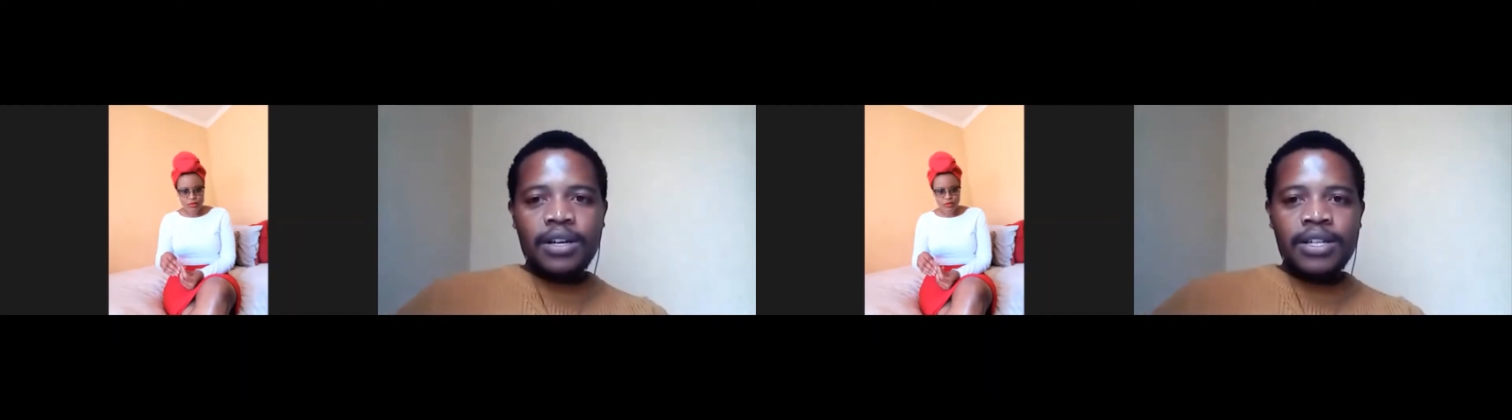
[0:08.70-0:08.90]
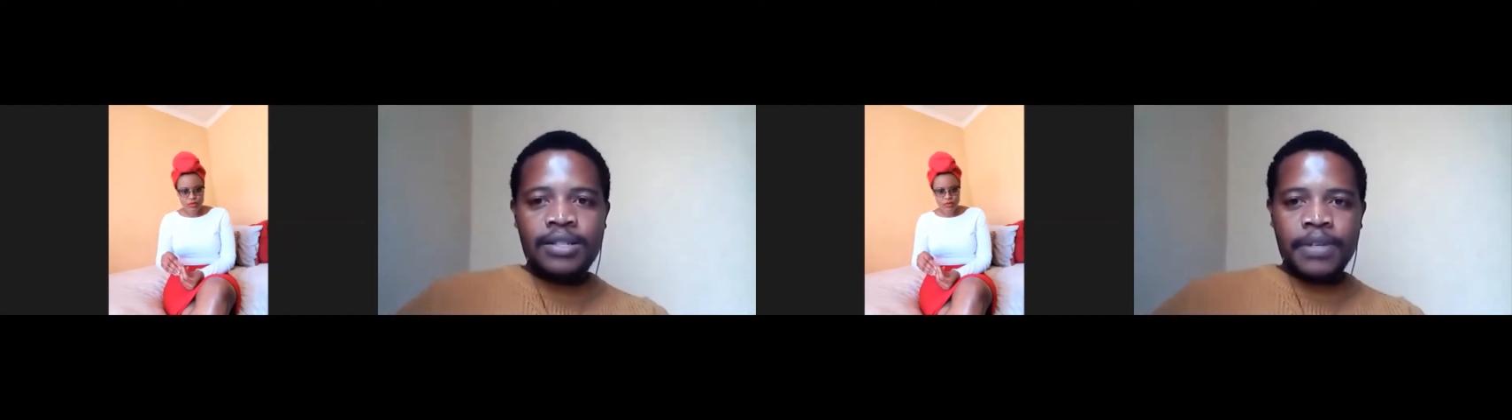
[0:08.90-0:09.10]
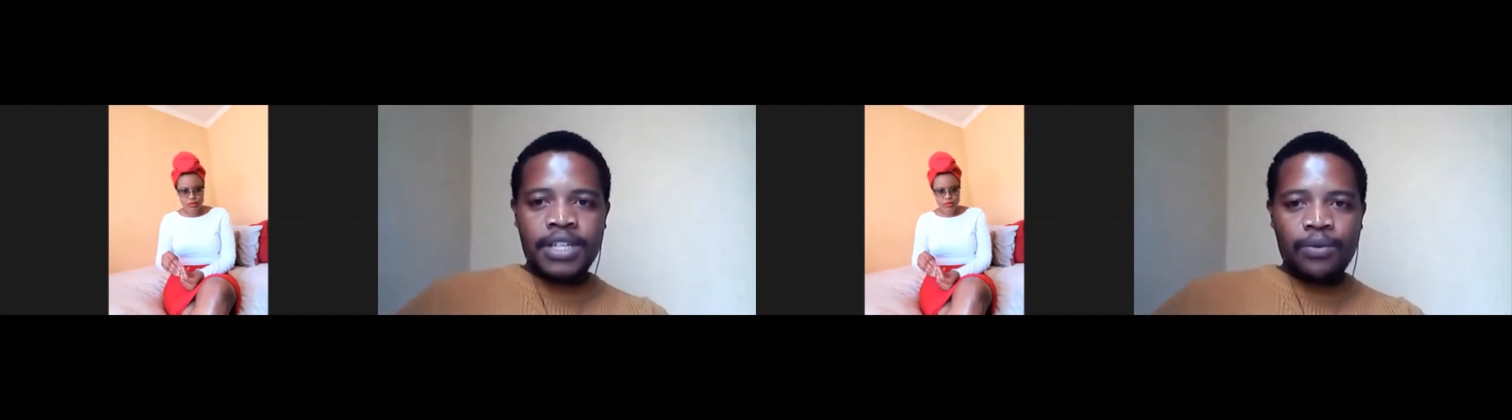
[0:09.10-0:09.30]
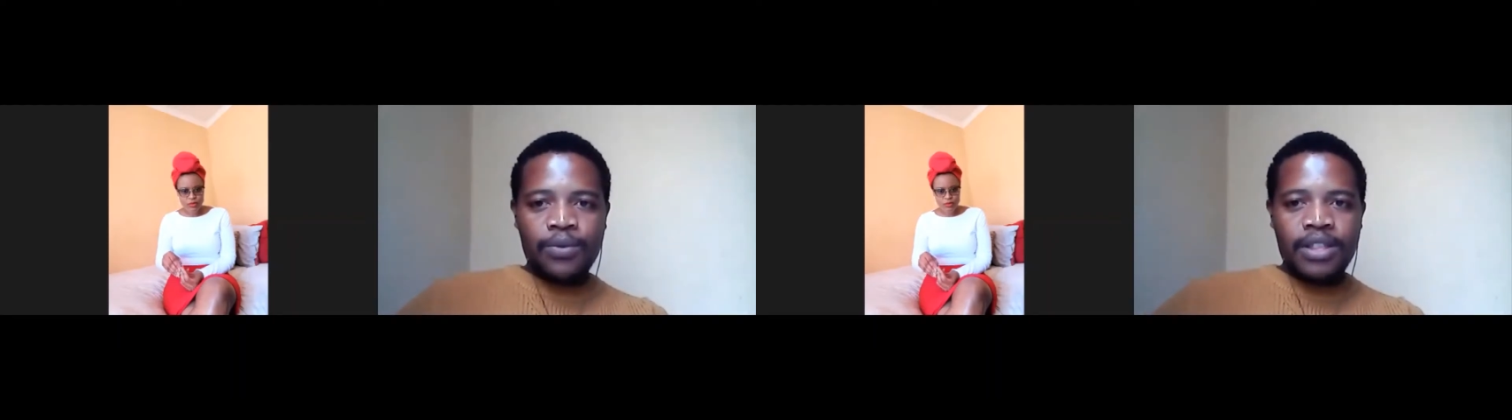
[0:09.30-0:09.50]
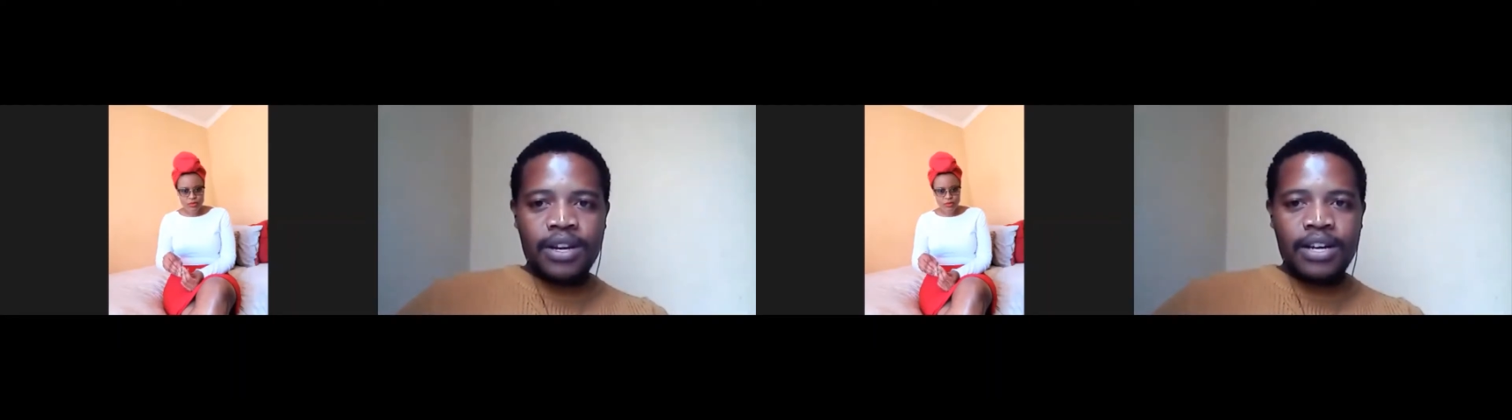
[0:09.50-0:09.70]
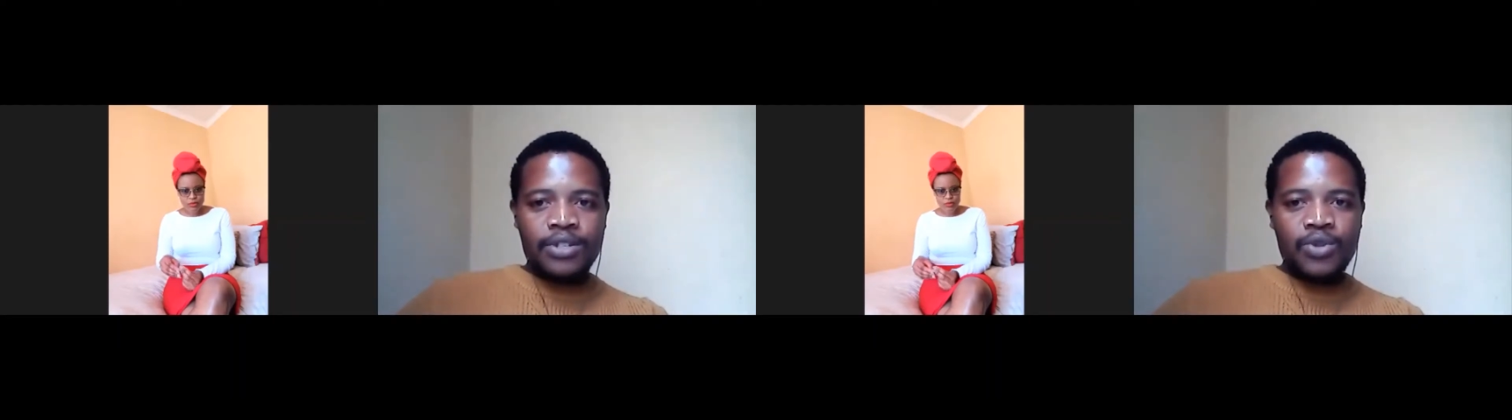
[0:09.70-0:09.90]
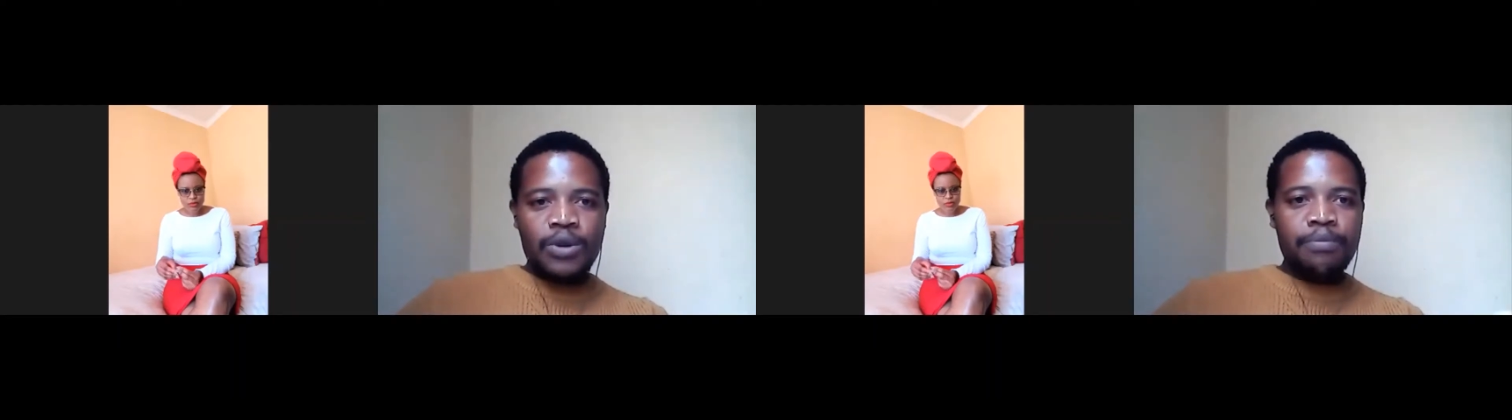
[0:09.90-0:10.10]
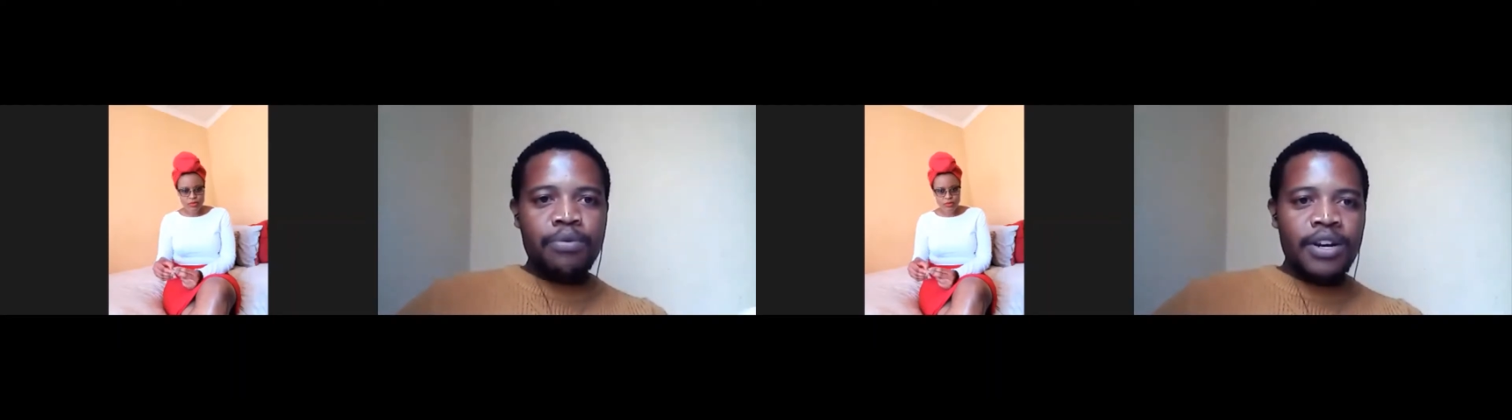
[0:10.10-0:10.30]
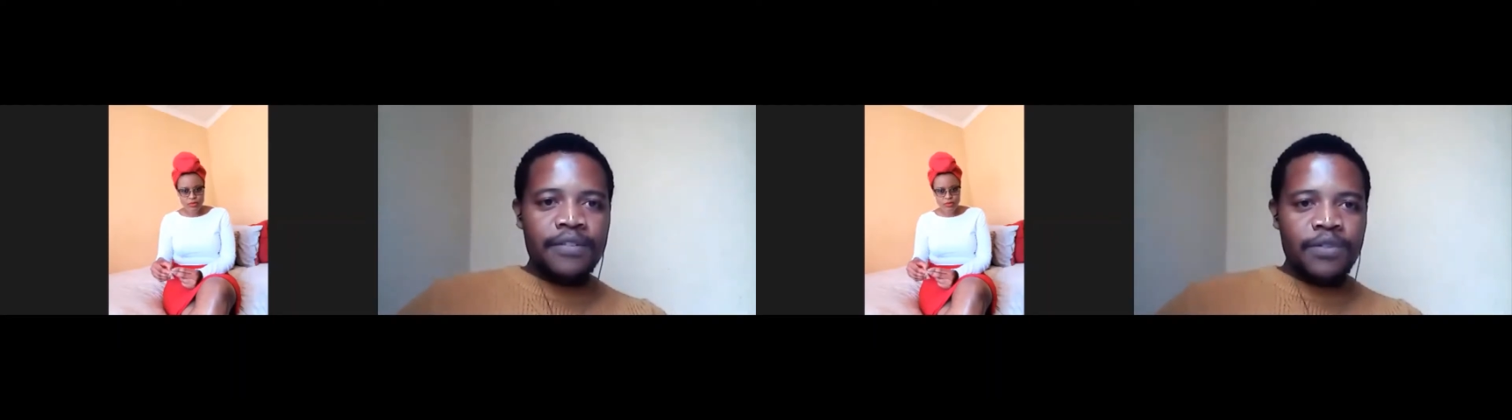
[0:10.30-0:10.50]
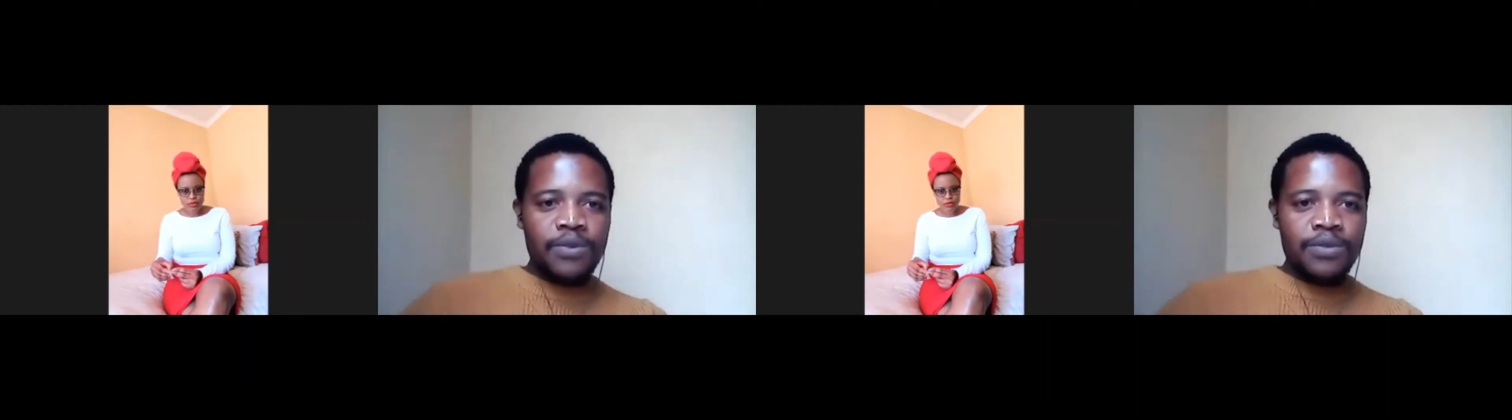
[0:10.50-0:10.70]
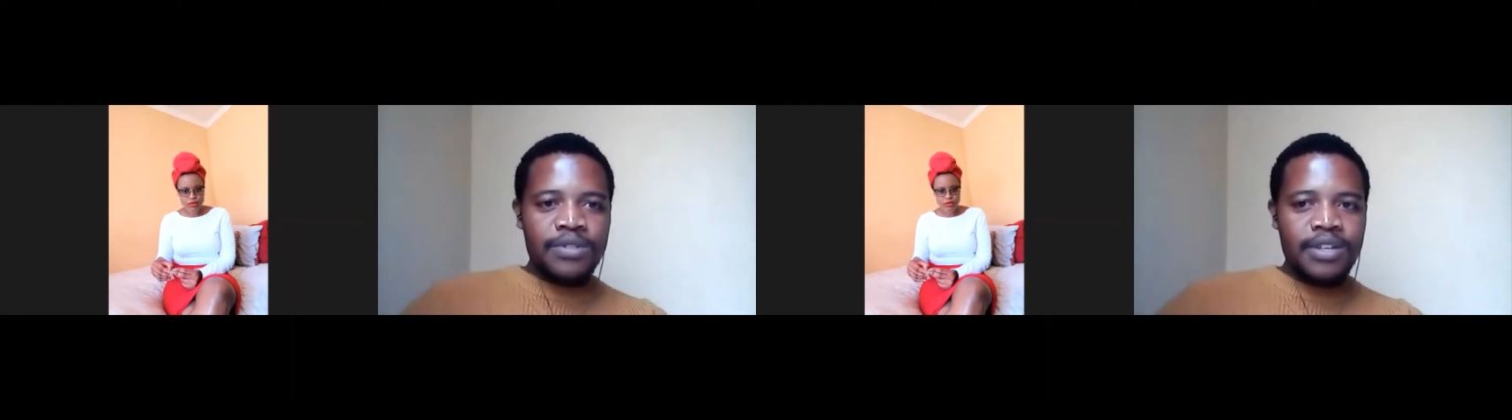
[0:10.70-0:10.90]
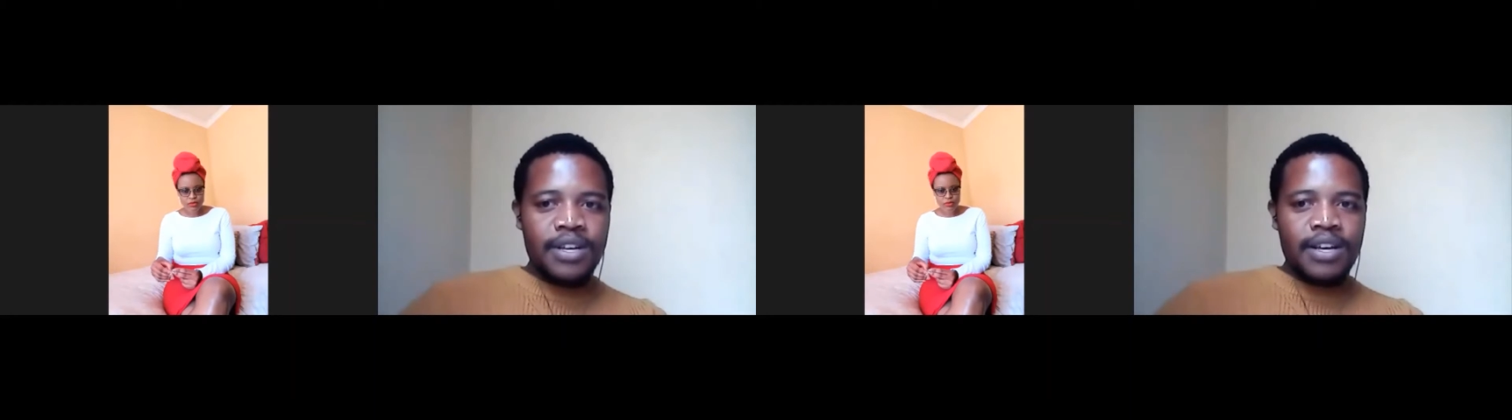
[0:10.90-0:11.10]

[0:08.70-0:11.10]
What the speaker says: especially with regards to your book reviews.